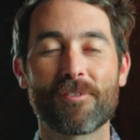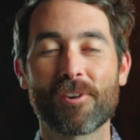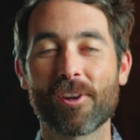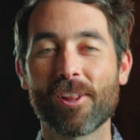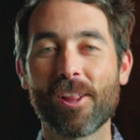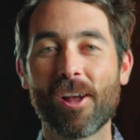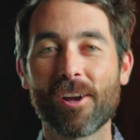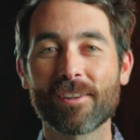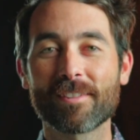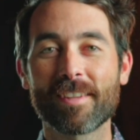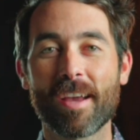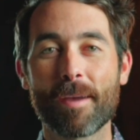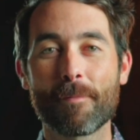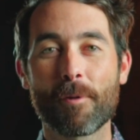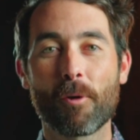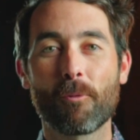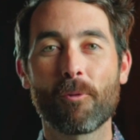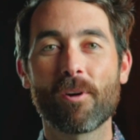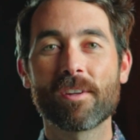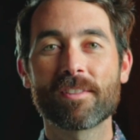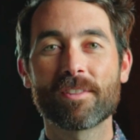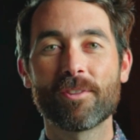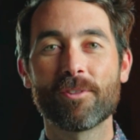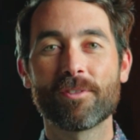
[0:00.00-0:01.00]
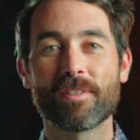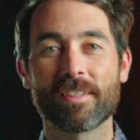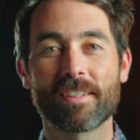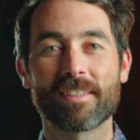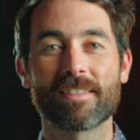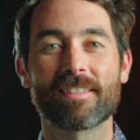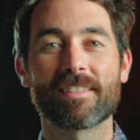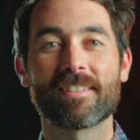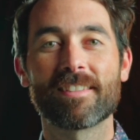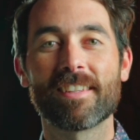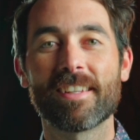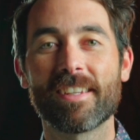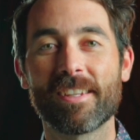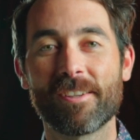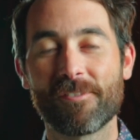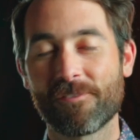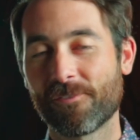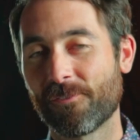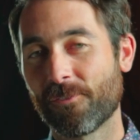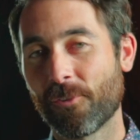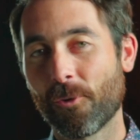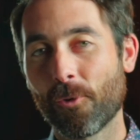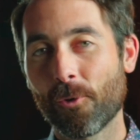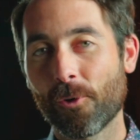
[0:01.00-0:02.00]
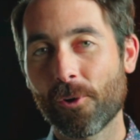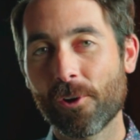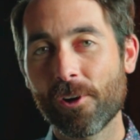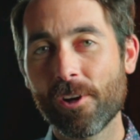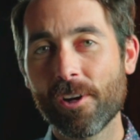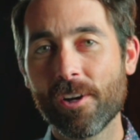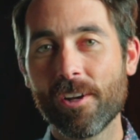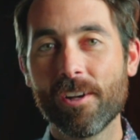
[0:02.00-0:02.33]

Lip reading: For a long time I was using Cine 4.